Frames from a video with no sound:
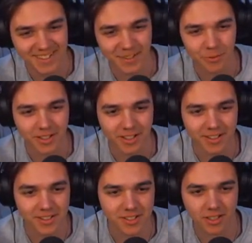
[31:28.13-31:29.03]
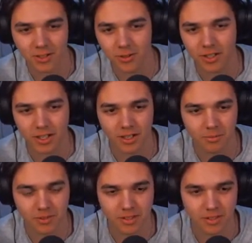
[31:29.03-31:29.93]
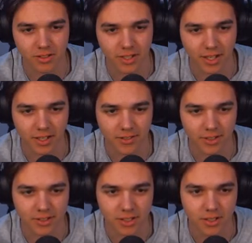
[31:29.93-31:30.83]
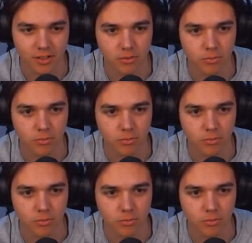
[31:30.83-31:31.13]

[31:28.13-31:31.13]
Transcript: That would be nice. Oh, um, doesn't look like anything's here.